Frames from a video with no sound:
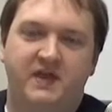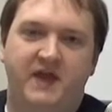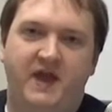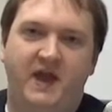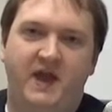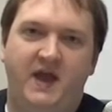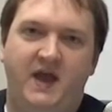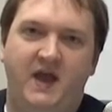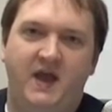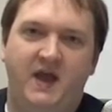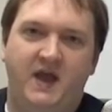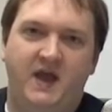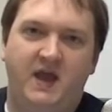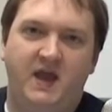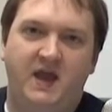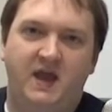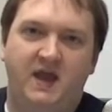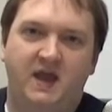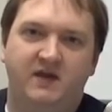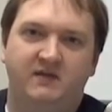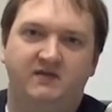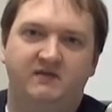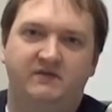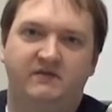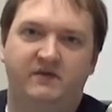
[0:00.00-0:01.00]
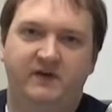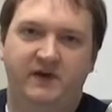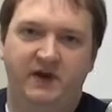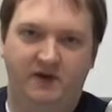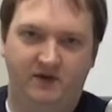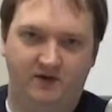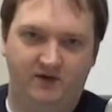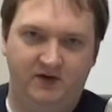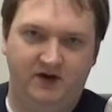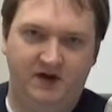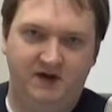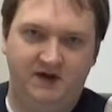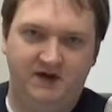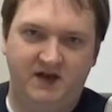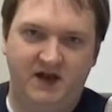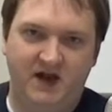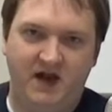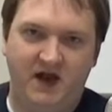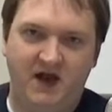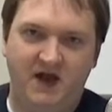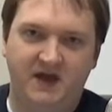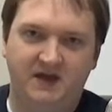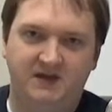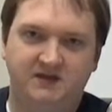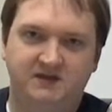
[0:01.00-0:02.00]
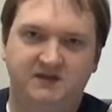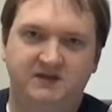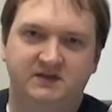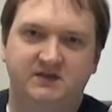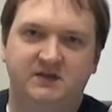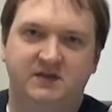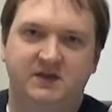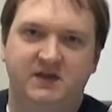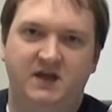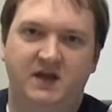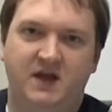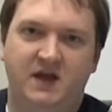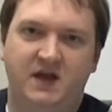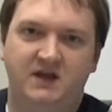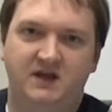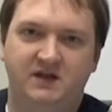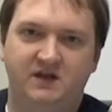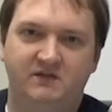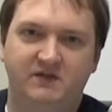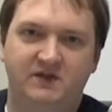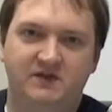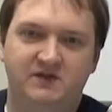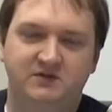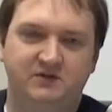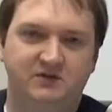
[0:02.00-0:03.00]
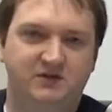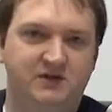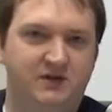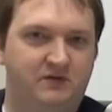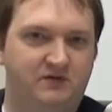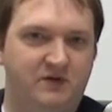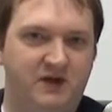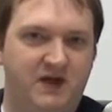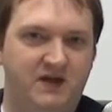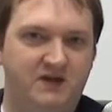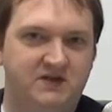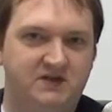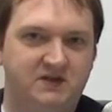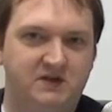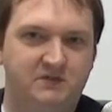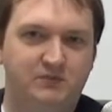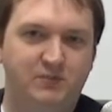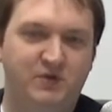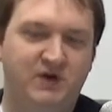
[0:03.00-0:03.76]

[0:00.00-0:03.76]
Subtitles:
a very nice individual donation,